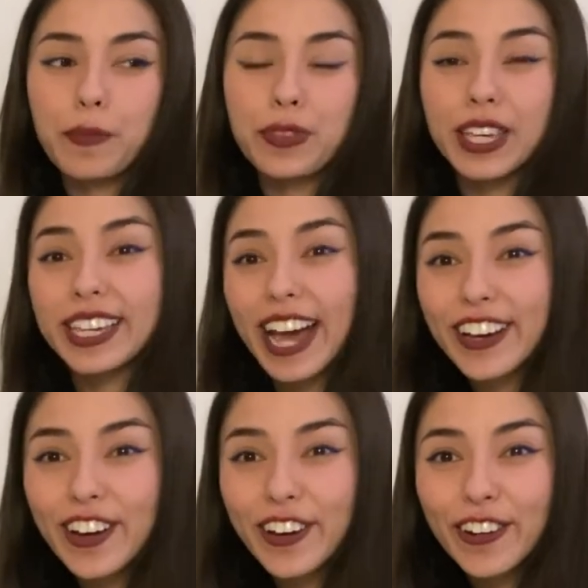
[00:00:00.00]
the
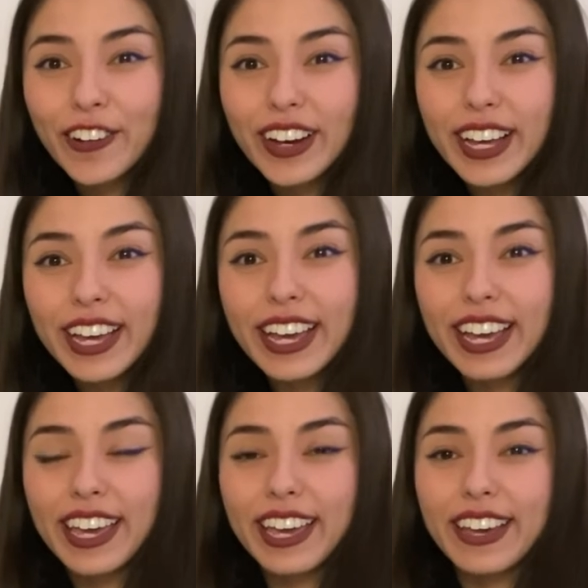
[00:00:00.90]
gecko
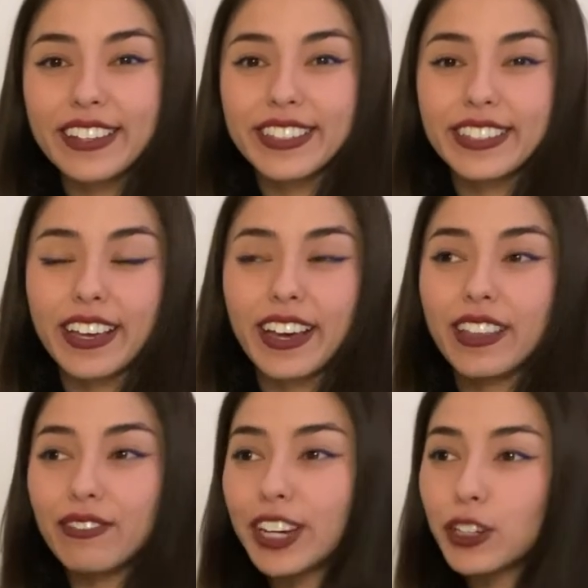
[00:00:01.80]
and
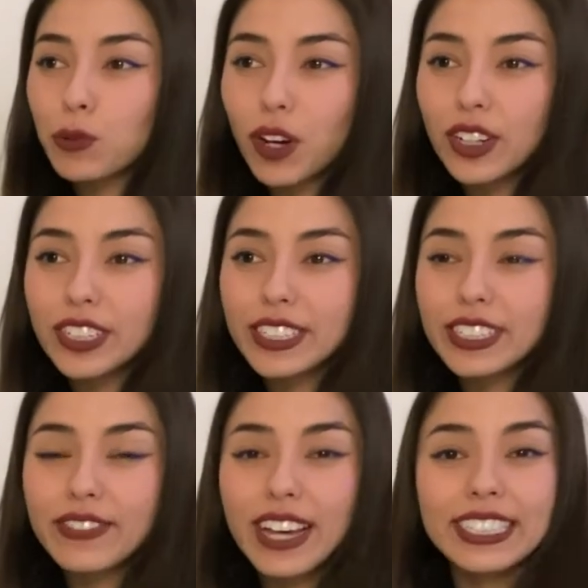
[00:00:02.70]
the van der Waals
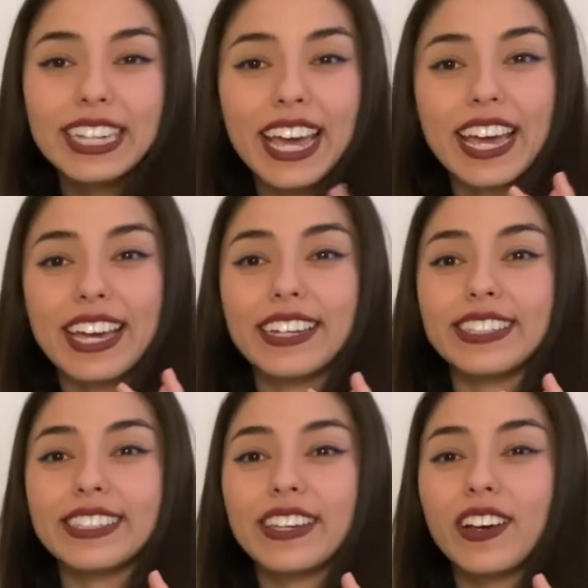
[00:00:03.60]
effect,
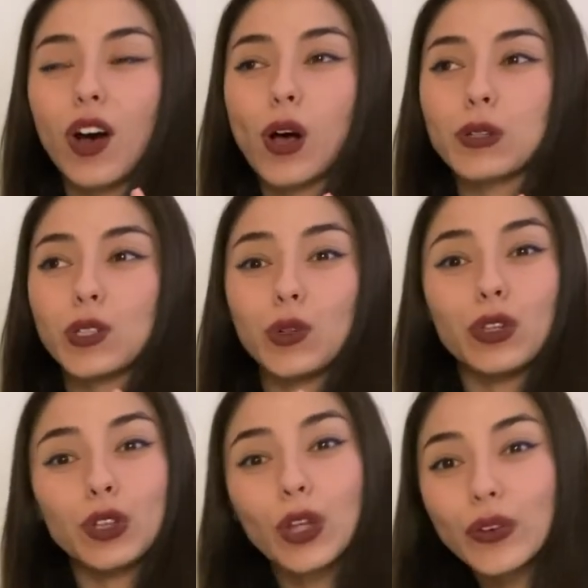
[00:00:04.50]
and also the
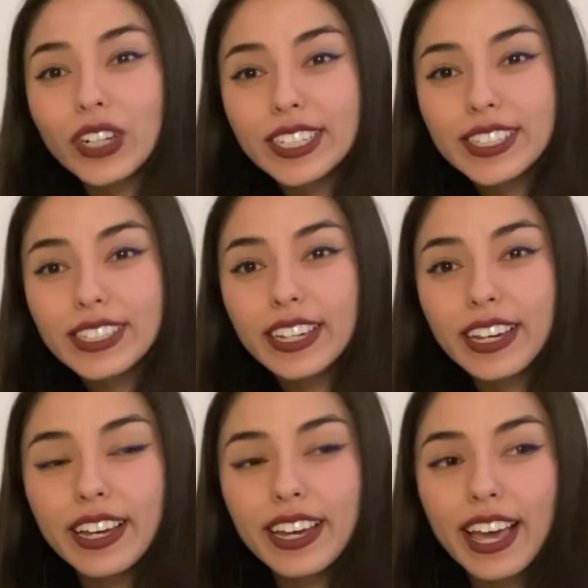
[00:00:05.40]
lotus
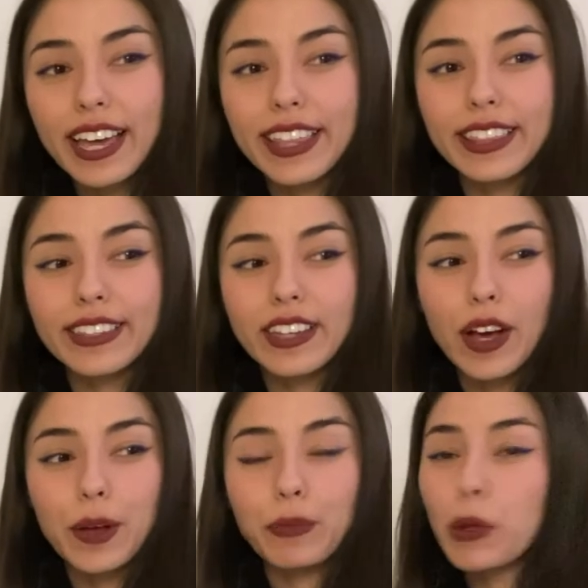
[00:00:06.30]
and
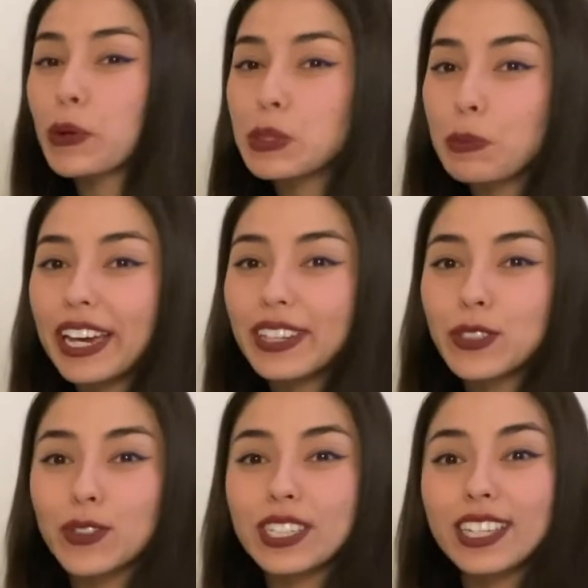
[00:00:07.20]
lotus paint,
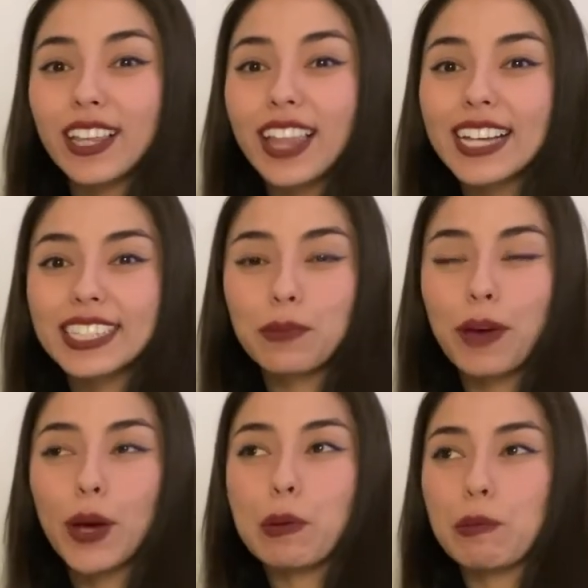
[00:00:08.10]
so these classic
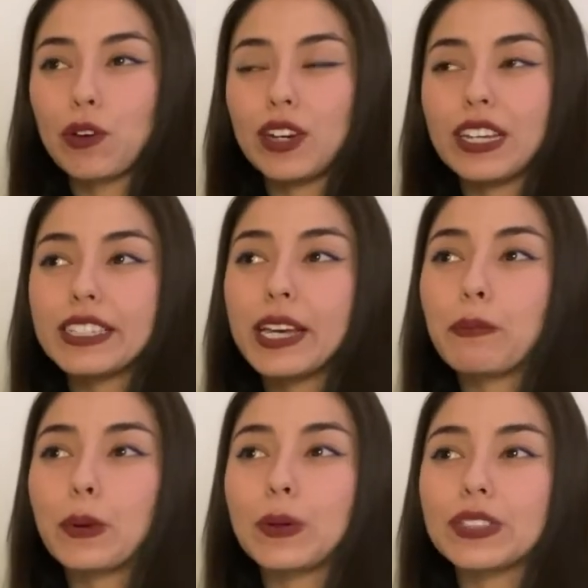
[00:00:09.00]
biomimicry
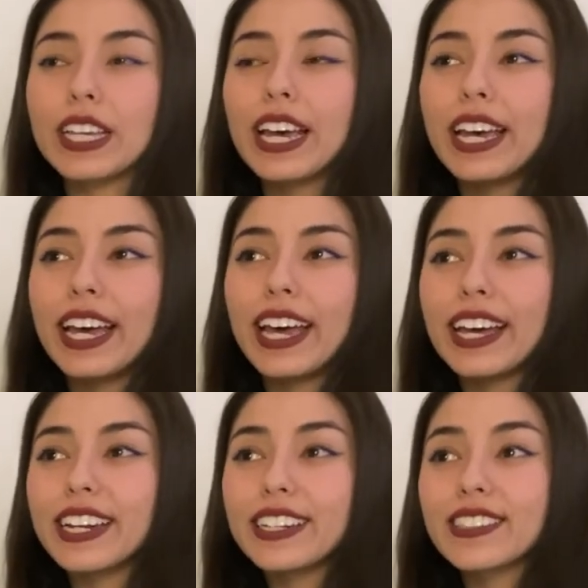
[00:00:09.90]
examples.
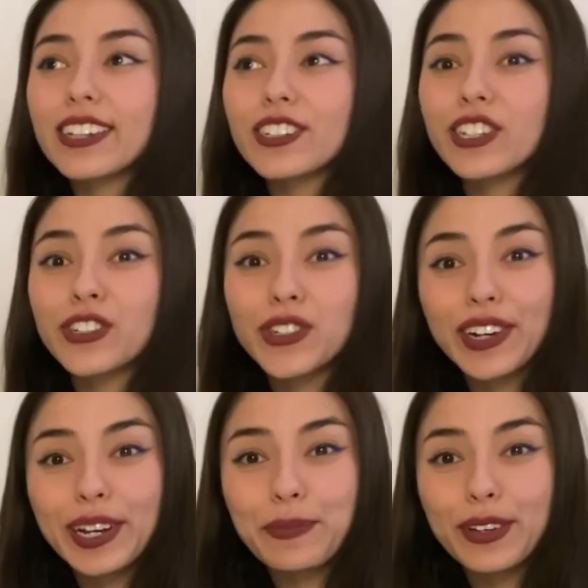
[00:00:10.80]
And it's such a
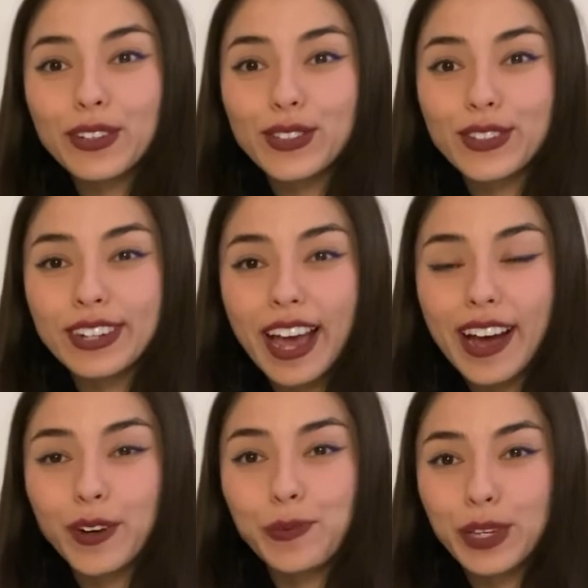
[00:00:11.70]
trip to
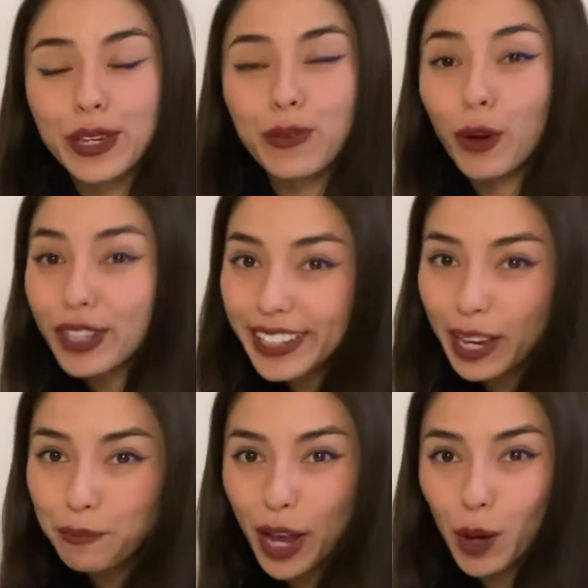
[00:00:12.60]
now be working
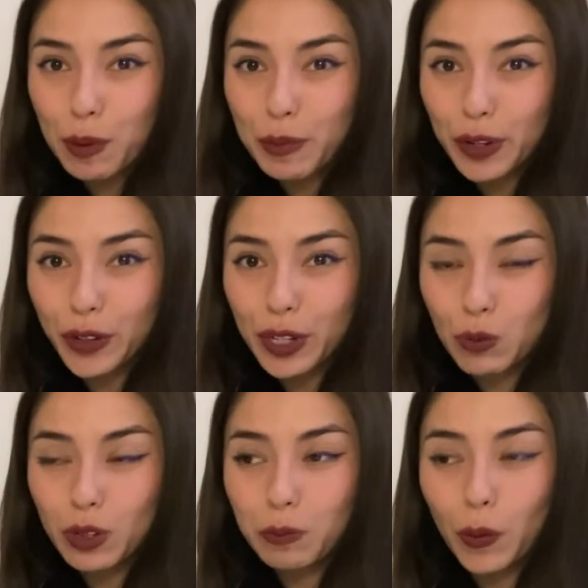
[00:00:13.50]
at Biomimicry
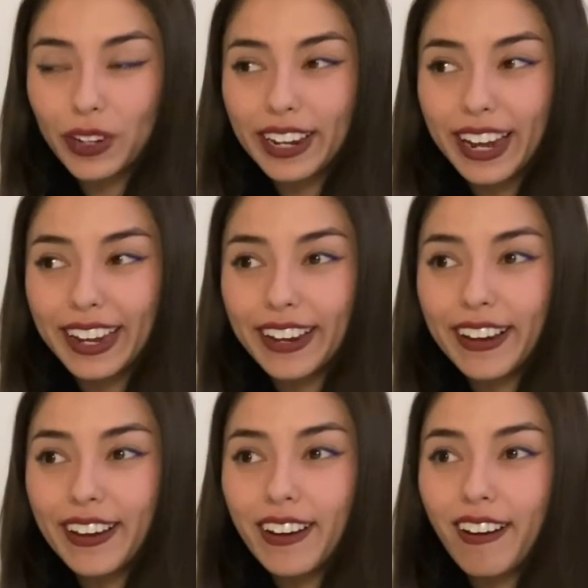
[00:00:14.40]
3.8
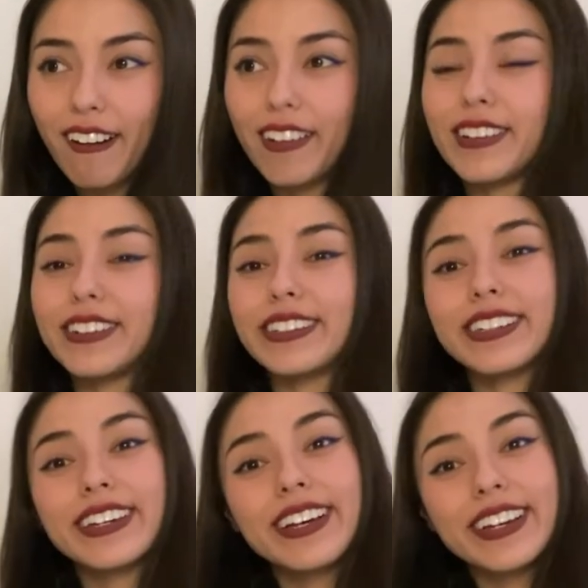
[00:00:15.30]
on
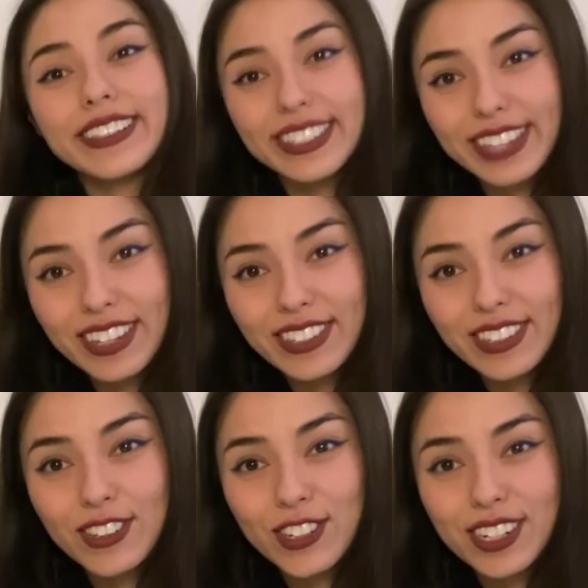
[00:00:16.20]
design
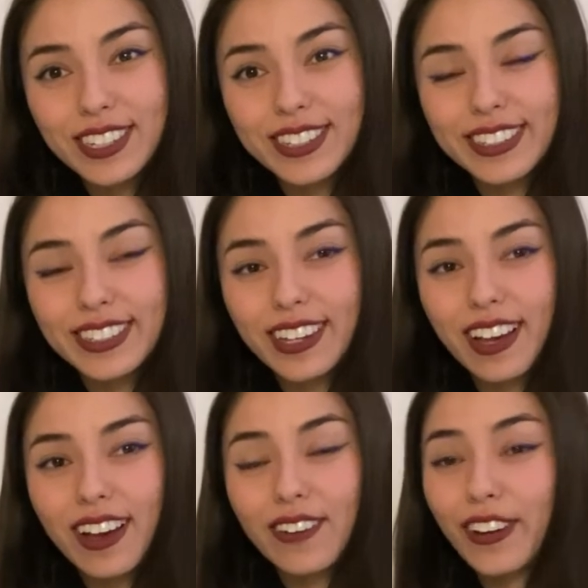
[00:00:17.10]
solutions
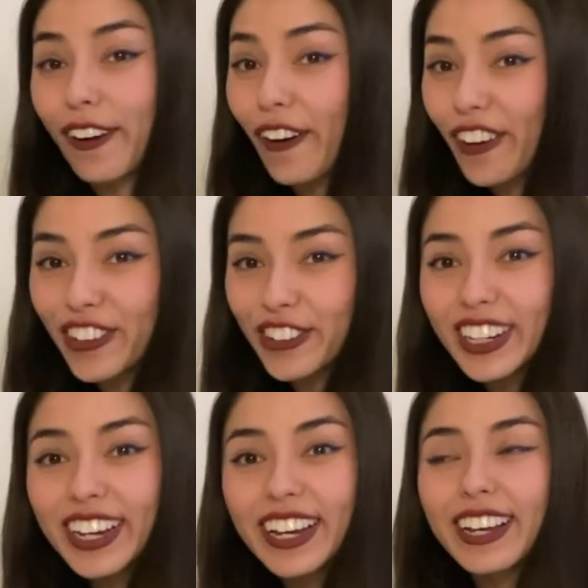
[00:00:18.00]
of our own.
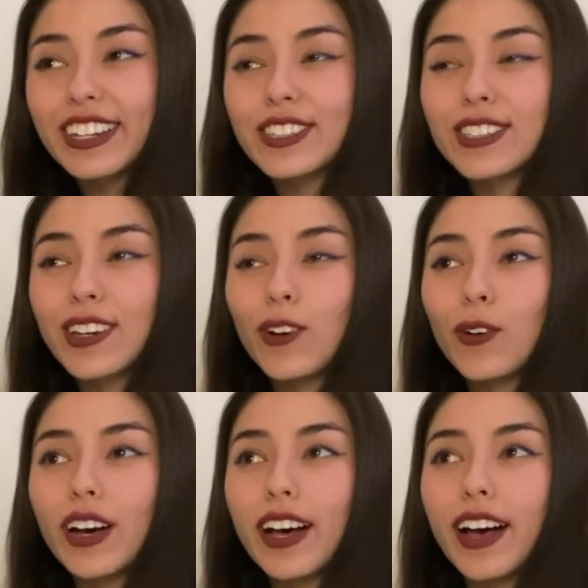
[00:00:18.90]
So